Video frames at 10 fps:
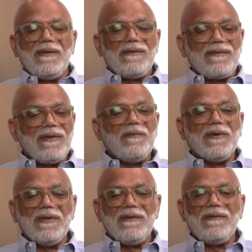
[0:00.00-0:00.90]
she
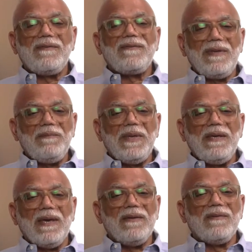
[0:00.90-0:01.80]
would see
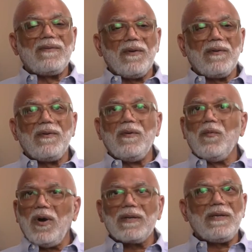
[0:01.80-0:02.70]
me and turn and
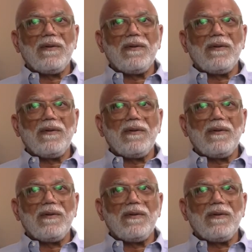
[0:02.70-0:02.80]
walk the